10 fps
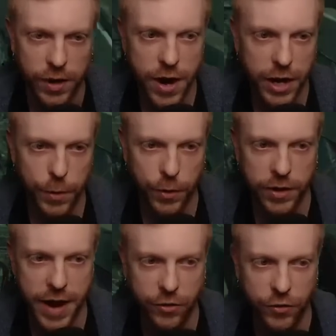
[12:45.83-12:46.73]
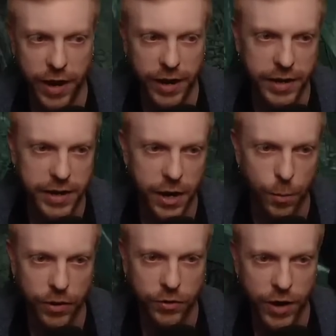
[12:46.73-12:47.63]
you're not going to be able to dodge that in here
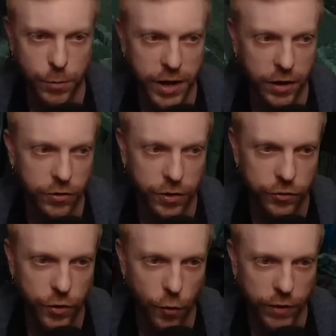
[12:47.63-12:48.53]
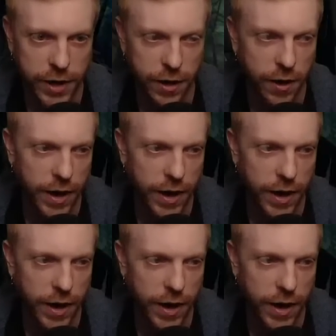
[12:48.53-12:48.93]
by the time you get to this over here,